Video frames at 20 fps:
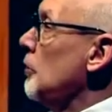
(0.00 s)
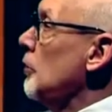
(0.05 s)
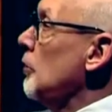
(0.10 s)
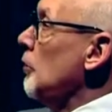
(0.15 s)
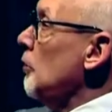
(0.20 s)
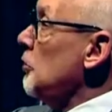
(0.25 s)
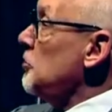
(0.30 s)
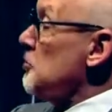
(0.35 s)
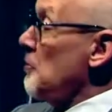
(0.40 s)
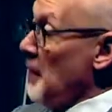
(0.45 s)

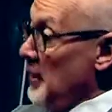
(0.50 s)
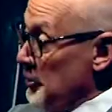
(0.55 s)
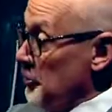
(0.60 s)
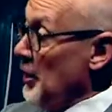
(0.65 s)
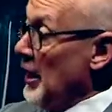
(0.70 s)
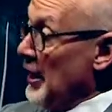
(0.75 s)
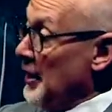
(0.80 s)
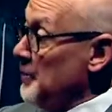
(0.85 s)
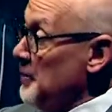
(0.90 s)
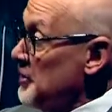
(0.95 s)
which meant you
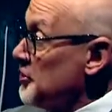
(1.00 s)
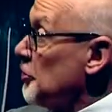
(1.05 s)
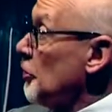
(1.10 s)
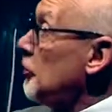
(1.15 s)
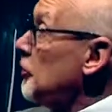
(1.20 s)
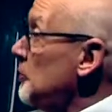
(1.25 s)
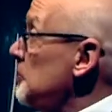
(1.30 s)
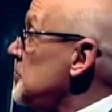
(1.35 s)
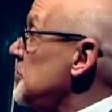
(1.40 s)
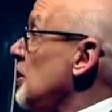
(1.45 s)
had to be
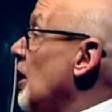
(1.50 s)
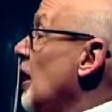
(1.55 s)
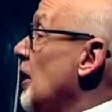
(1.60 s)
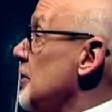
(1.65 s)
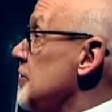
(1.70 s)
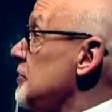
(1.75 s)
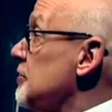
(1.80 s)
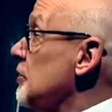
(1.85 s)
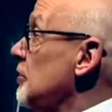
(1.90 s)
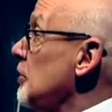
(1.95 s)

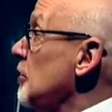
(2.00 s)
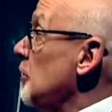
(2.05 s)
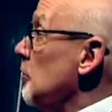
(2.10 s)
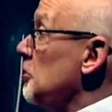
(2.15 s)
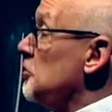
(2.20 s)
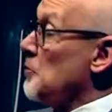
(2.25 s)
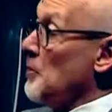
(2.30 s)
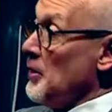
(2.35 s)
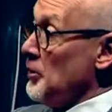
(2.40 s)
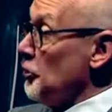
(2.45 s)
circumcised,
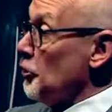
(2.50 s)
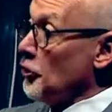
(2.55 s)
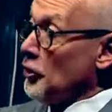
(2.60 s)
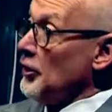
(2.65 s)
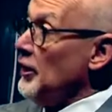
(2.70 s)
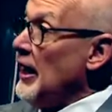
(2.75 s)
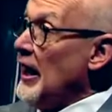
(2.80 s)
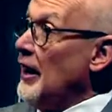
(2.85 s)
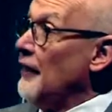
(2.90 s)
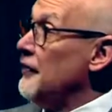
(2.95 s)
which meant you couldn't
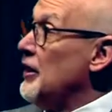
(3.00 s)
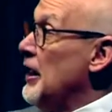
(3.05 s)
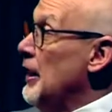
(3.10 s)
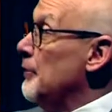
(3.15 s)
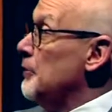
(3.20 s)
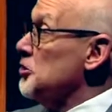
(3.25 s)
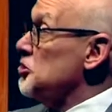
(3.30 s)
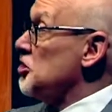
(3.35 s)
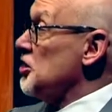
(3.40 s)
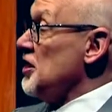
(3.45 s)
have ham
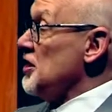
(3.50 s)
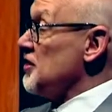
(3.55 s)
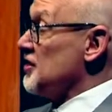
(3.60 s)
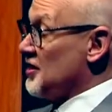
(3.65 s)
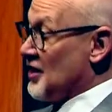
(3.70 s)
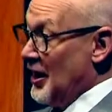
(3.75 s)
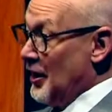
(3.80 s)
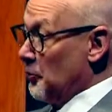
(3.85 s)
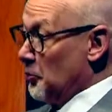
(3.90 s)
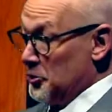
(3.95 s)
and cheese
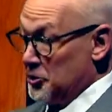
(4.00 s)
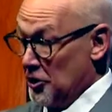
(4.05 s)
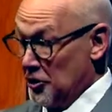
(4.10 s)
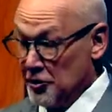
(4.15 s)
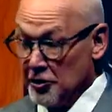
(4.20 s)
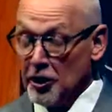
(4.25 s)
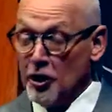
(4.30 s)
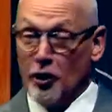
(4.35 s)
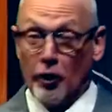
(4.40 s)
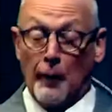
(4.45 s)
sandwiches
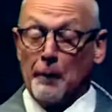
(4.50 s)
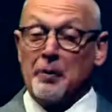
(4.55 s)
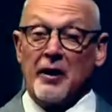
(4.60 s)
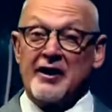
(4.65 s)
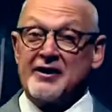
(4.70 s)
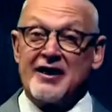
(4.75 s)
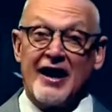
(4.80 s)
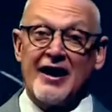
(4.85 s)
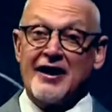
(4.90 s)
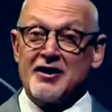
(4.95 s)
or play
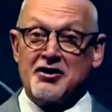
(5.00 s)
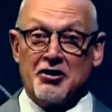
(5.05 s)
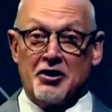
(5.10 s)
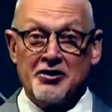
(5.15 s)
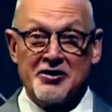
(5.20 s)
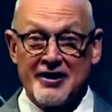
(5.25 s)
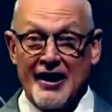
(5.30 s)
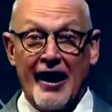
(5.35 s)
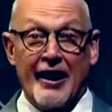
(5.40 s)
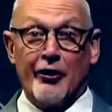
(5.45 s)
tennis on
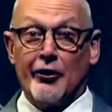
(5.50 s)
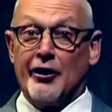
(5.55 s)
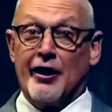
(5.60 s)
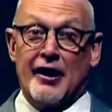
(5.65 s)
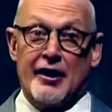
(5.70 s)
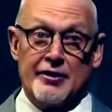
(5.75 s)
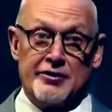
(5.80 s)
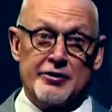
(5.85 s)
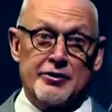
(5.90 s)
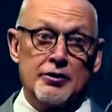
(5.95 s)

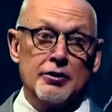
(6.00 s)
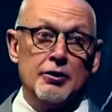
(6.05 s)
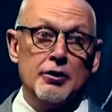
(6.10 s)
Saturdays.